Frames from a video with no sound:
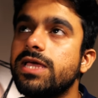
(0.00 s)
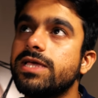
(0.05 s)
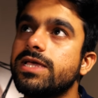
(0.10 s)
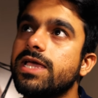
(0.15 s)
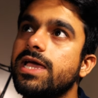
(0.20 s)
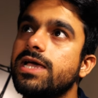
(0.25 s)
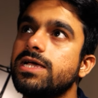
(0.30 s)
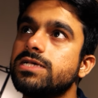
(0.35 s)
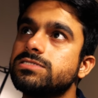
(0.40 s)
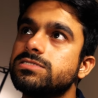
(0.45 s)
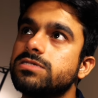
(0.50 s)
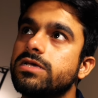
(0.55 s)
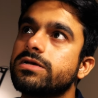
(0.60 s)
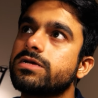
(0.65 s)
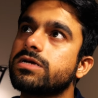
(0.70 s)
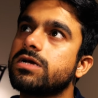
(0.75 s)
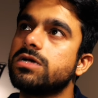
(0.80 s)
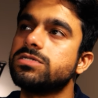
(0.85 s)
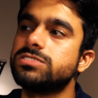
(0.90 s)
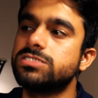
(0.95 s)
like as a
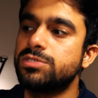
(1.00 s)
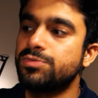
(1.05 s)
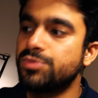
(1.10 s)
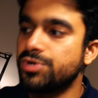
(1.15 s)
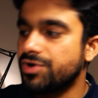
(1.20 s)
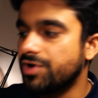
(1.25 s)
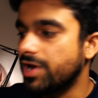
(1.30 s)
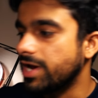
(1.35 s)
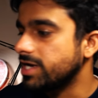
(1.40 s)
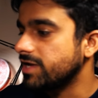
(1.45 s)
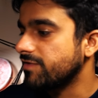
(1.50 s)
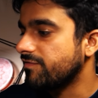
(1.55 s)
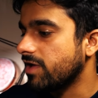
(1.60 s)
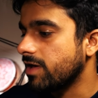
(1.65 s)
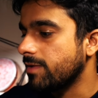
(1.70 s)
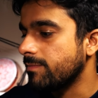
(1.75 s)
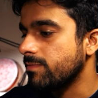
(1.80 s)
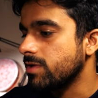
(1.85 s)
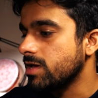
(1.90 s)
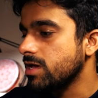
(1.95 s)
customer, right? If
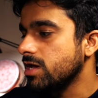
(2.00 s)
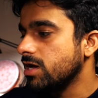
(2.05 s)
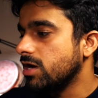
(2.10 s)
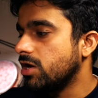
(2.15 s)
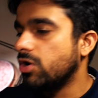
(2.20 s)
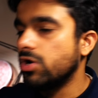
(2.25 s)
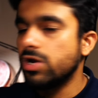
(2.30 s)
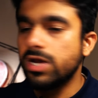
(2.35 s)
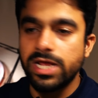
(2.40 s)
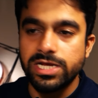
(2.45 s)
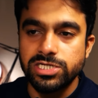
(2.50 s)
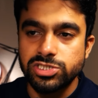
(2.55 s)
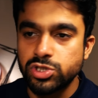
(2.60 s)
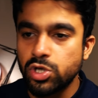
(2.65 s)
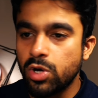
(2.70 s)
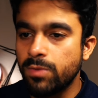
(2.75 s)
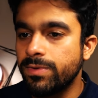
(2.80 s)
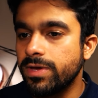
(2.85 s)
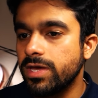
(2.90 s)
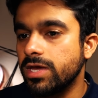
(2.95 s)
I'm online
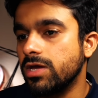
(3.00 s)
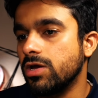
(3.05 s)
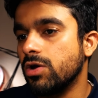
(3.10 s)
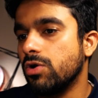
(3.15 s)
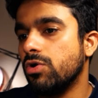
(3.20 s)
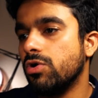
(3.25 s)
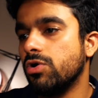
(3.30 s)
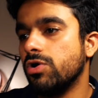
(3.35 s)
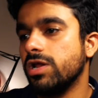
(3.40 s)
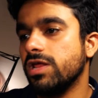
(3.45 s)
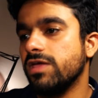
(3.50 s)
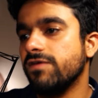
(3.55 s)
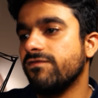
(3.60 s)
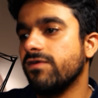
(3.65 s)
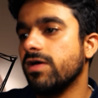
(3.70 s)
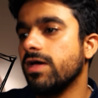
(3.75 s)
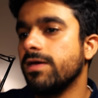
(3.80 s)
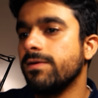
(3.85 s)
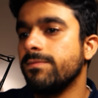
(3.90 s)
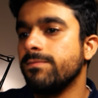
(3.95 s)
shopping, or if
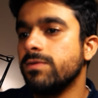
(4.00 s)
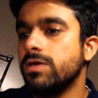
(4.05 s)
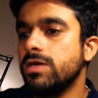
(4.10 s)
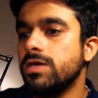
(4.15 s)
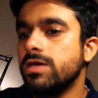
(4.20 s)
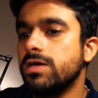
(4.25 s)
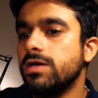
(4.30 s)
I'm